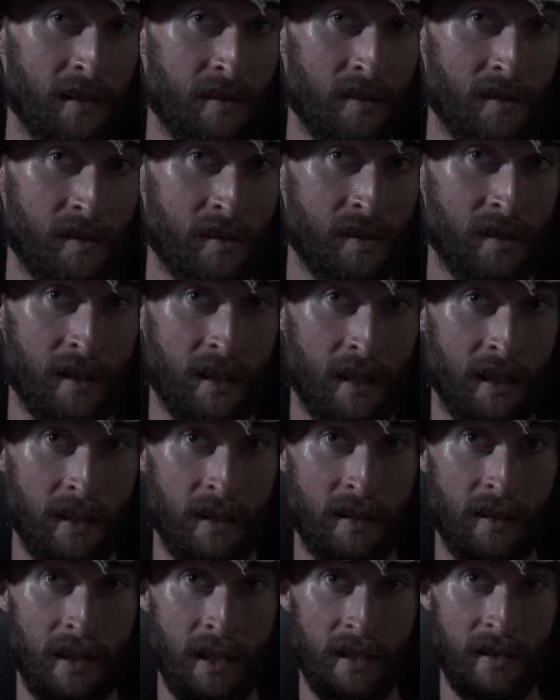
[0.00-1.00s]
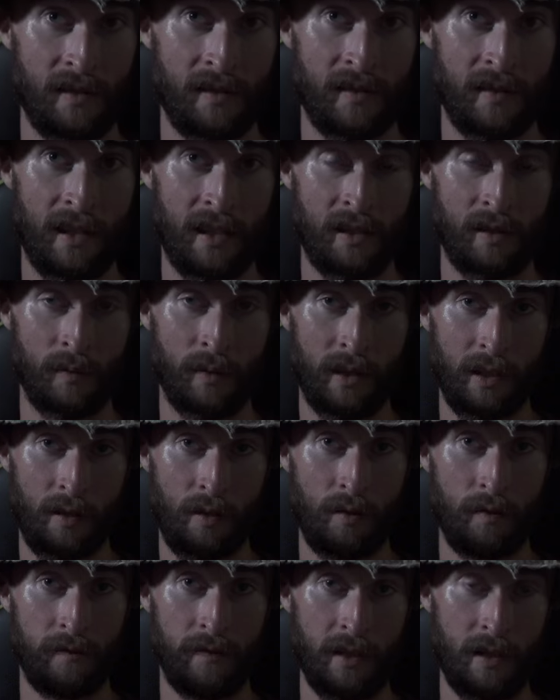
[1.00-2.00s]
It's just that's a really
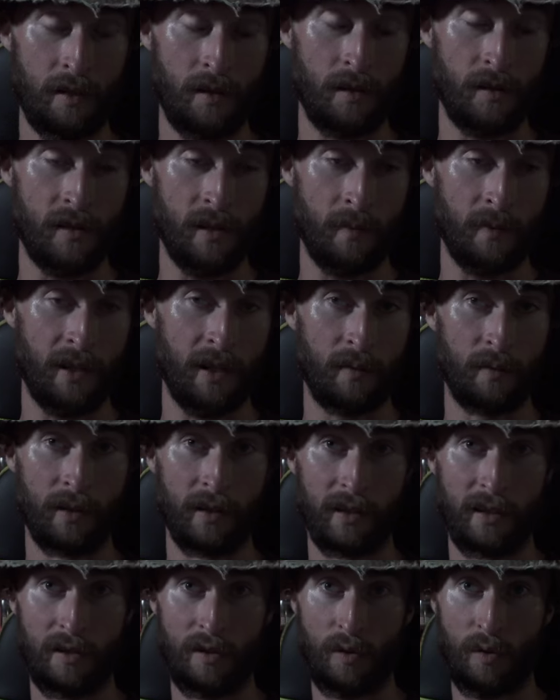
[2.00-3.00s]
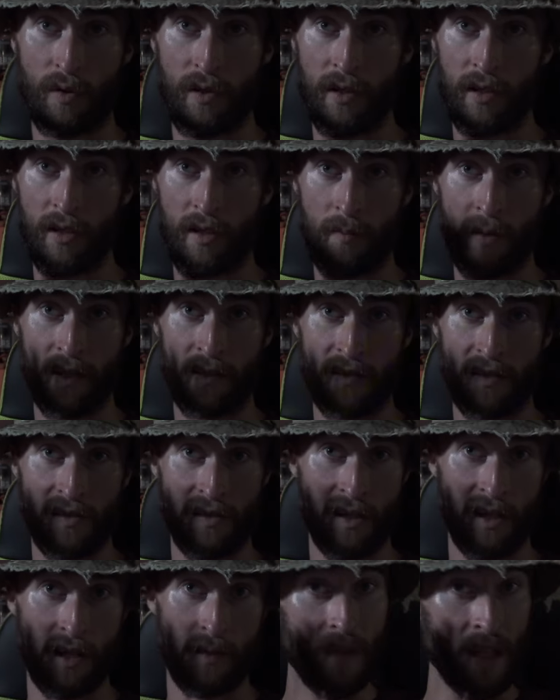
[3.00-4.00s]
cool feature, something I really enjoy about this
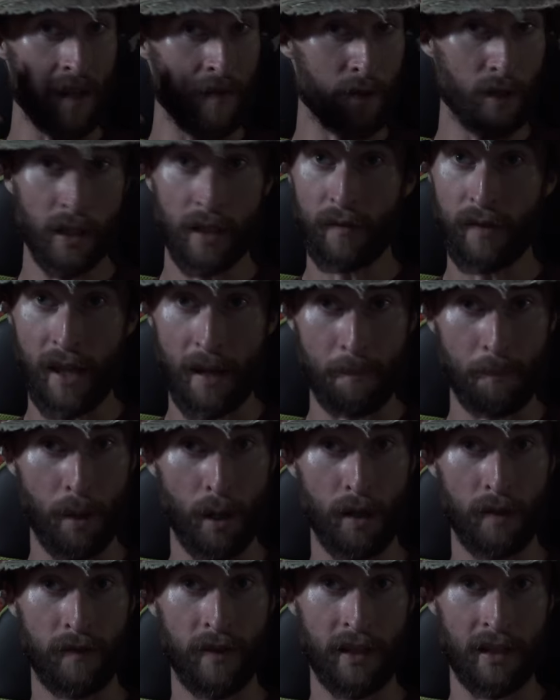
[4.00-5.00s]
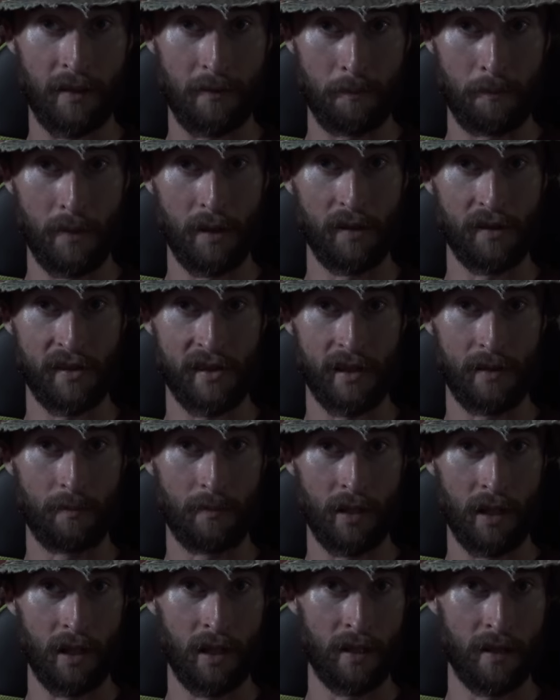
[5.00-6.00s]
gun. I mean, if you're looking for that perfect
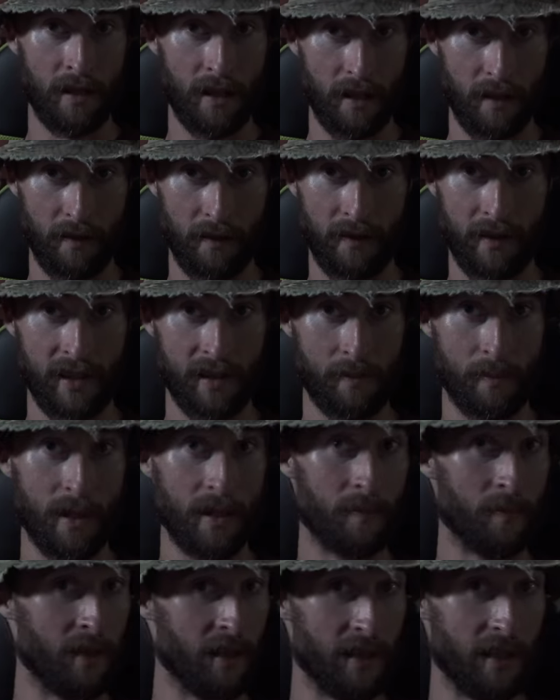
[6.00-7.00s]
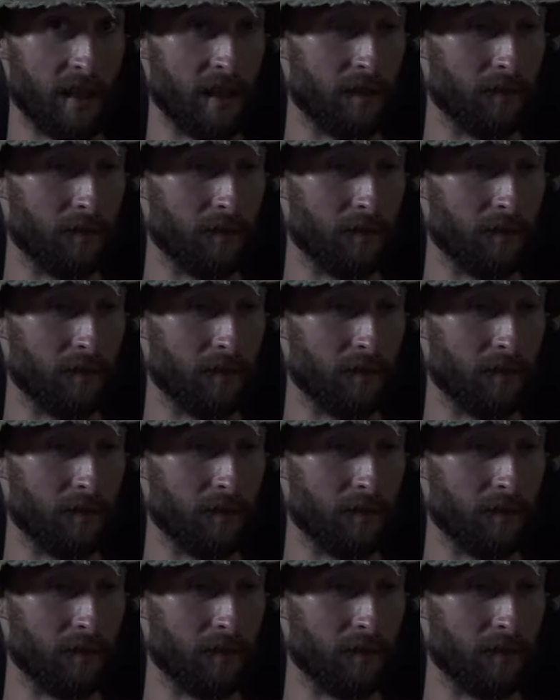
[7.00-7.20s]
milsim gun, this might be it.